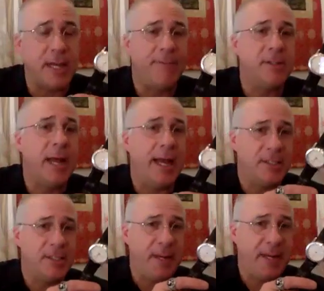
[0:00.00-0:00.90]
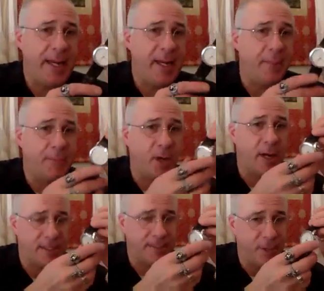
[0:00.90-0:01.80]
level as being a
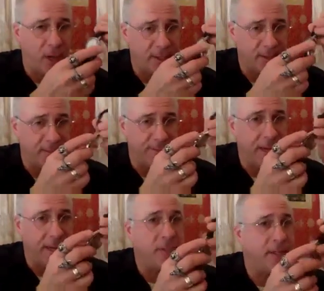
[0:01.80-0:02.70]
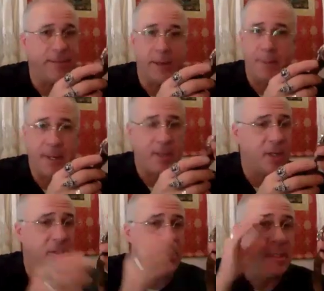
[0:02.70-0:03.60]
product of cause and effect or different
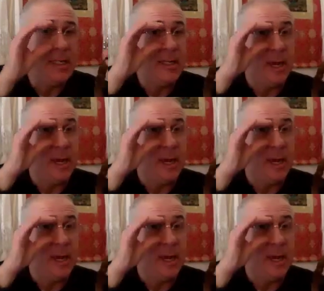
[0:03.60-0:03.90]
empirical